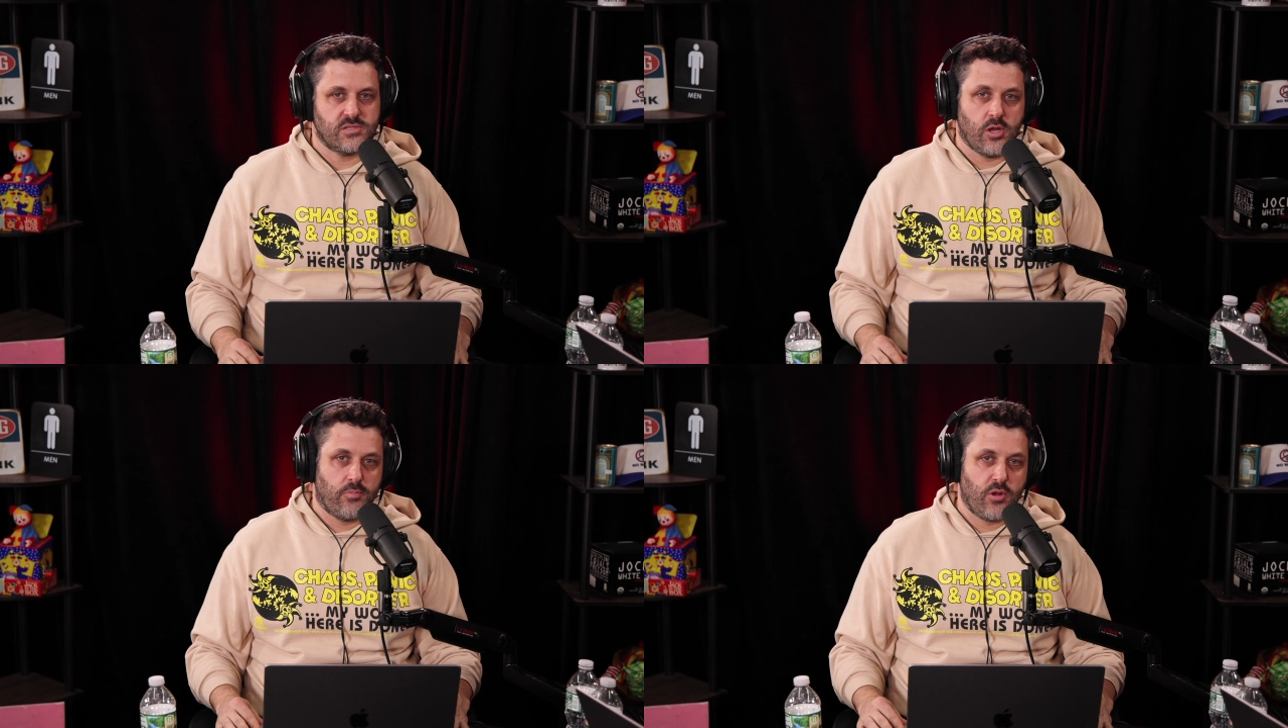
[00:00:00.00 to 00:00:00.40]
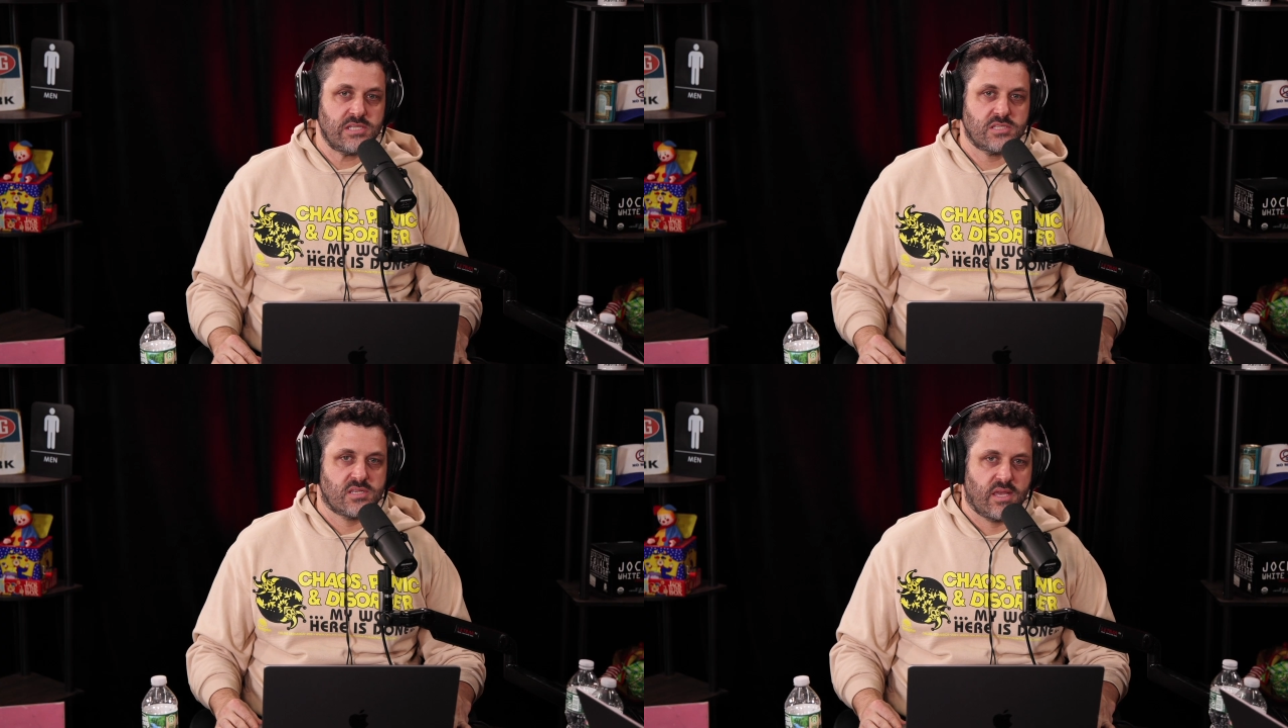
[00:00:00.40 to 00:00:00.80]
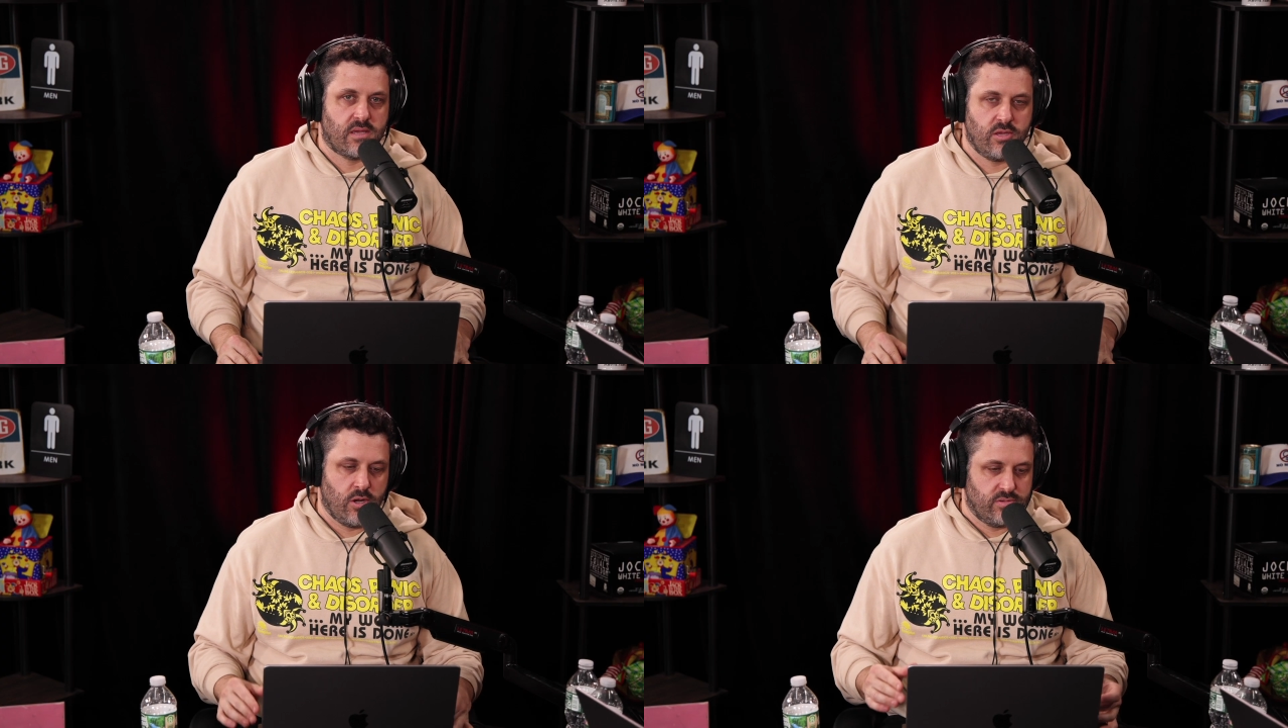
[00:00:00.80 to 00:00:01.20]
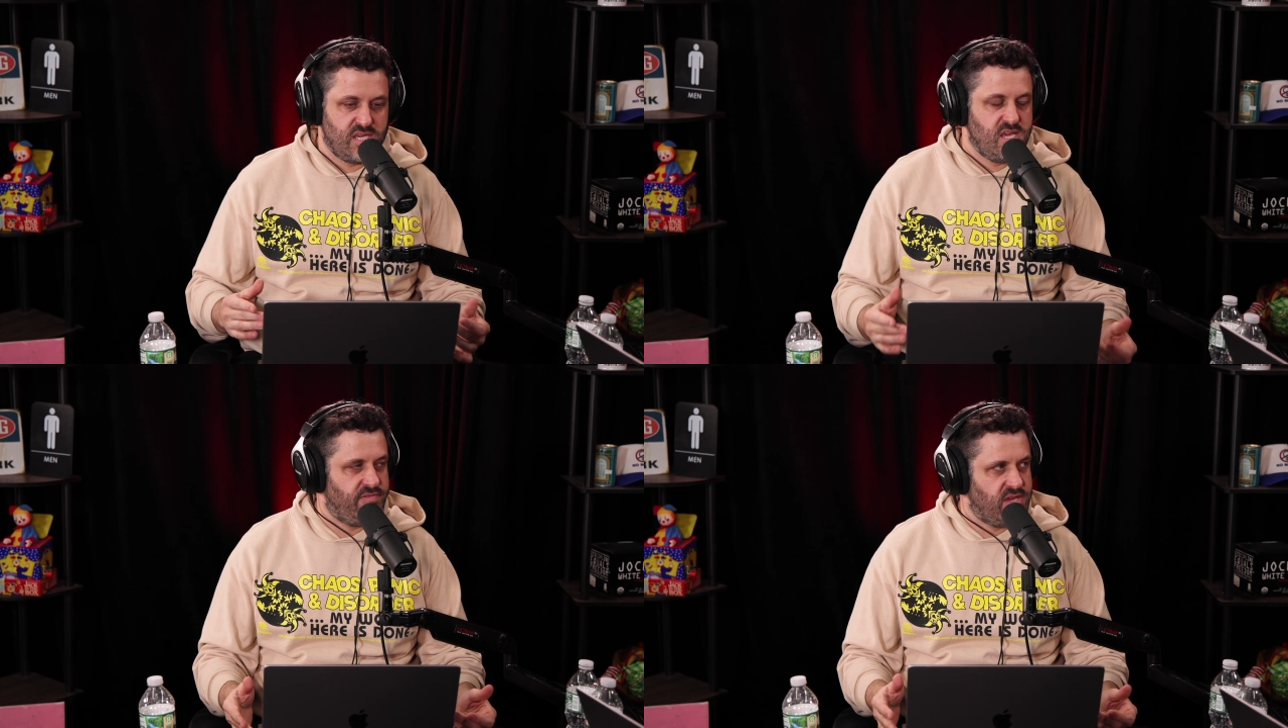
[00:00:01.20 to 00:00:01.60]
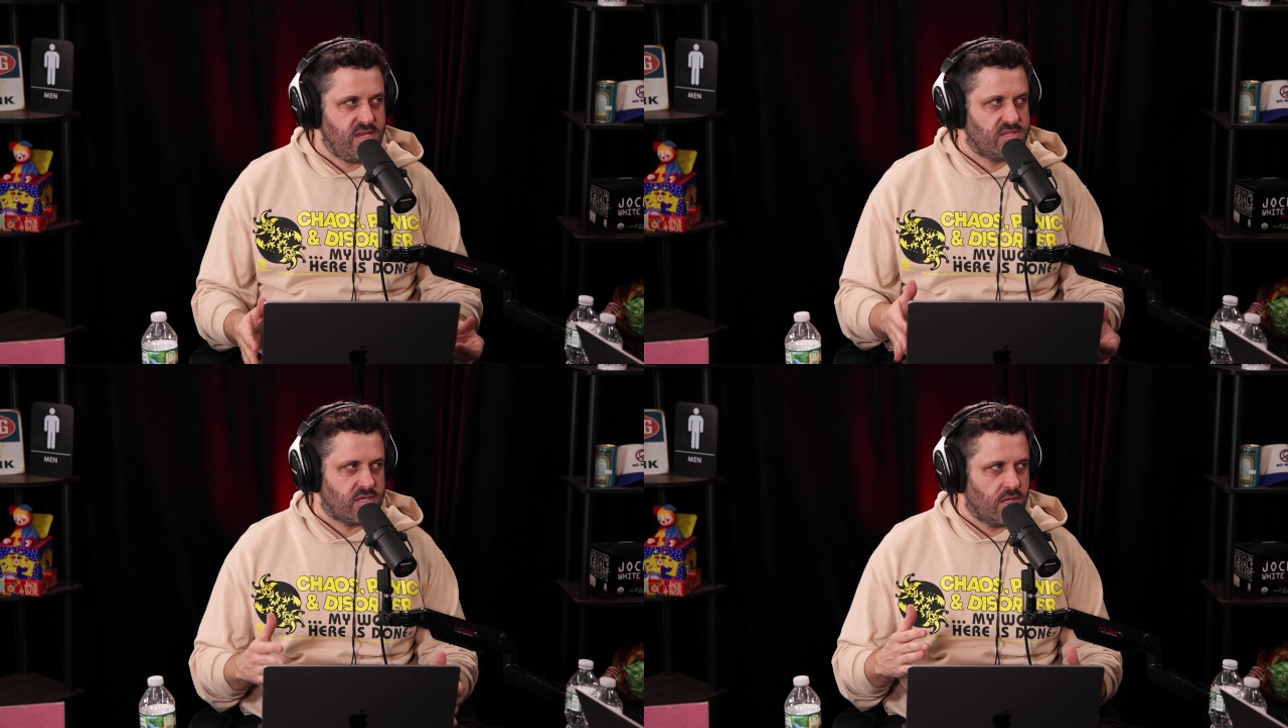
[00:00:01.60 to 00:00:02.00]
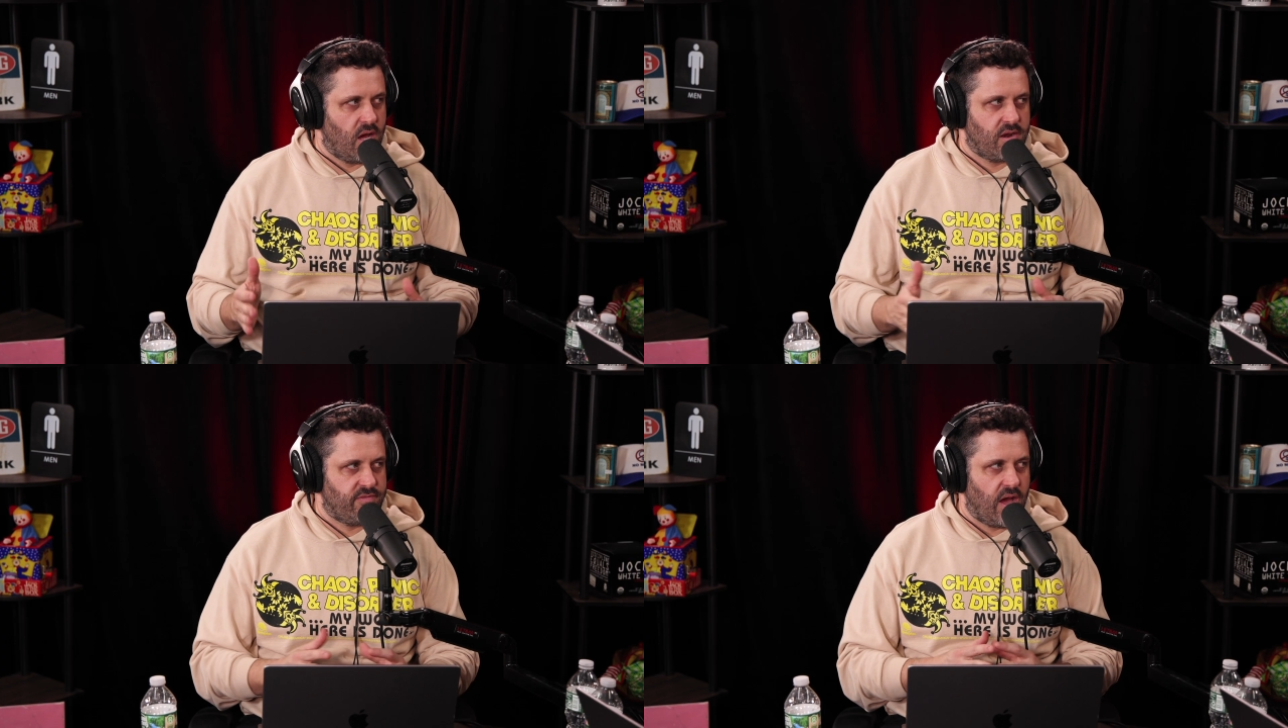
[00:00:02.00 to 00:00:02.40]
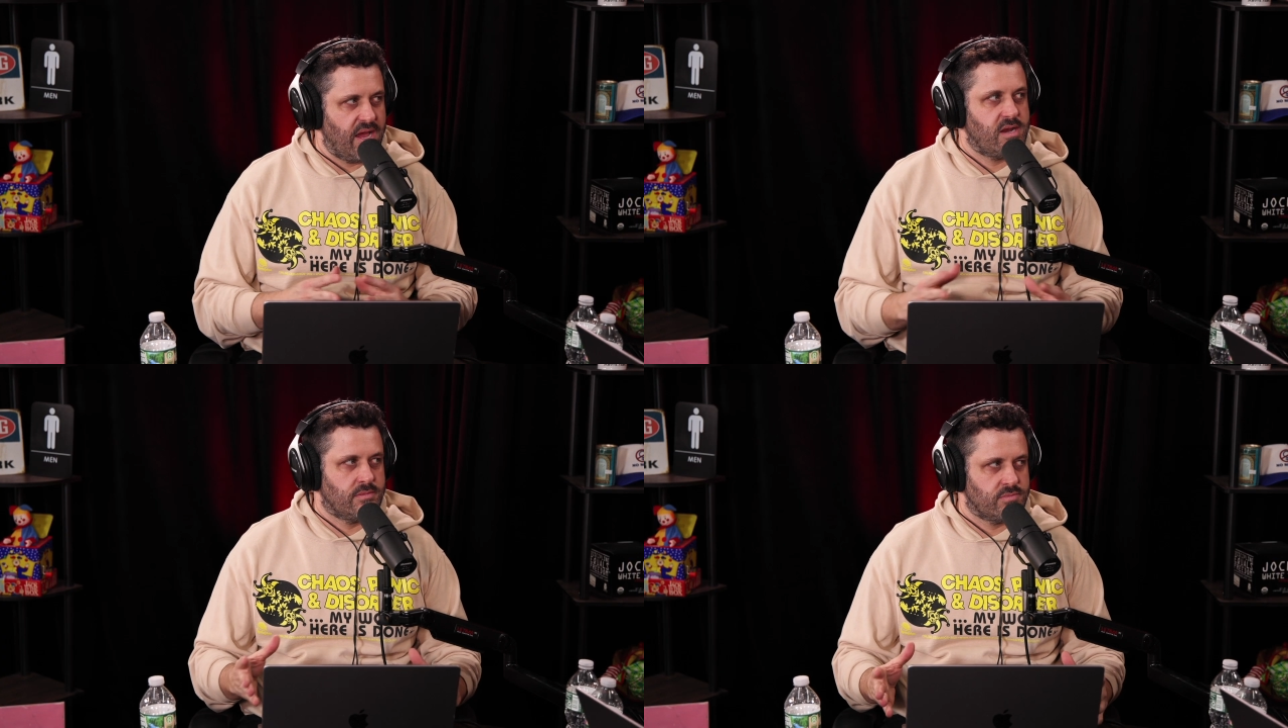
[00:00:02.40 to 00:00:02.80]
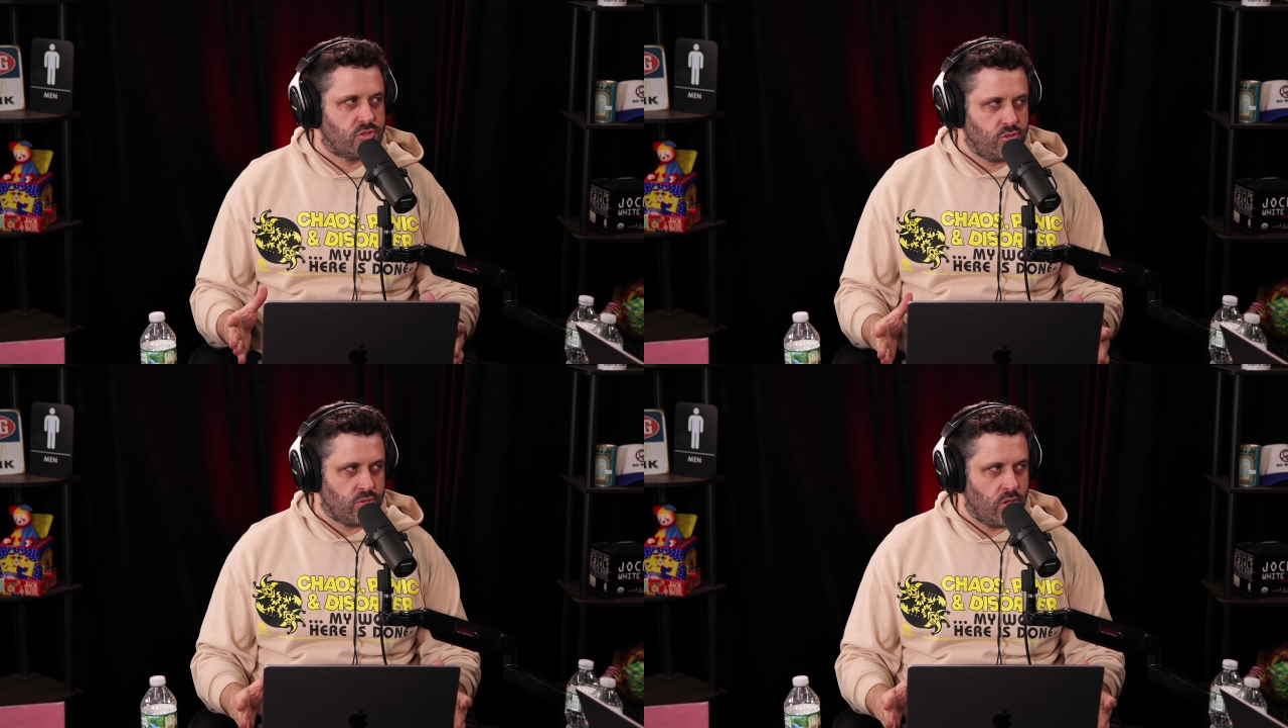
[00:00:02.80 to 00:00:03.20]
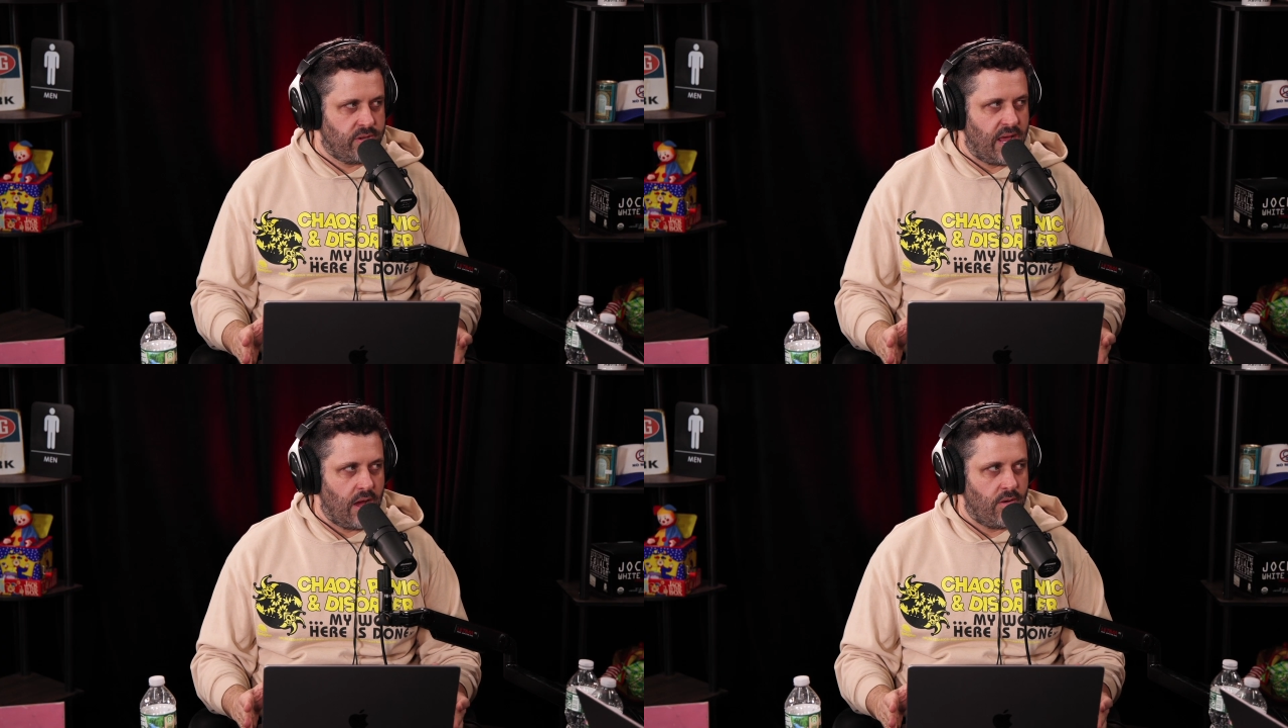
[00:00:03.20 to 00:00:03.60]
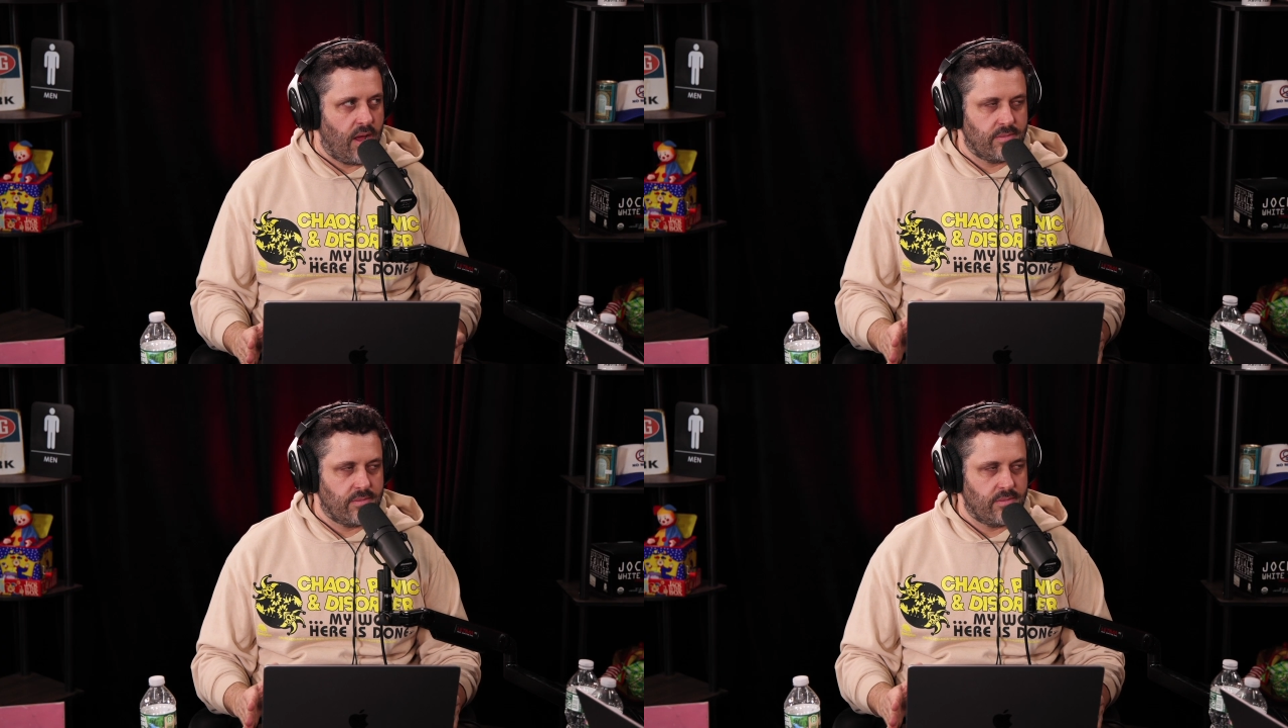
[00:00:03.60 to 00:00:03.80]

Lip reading: like, you know, TVs and a lot of items do go down.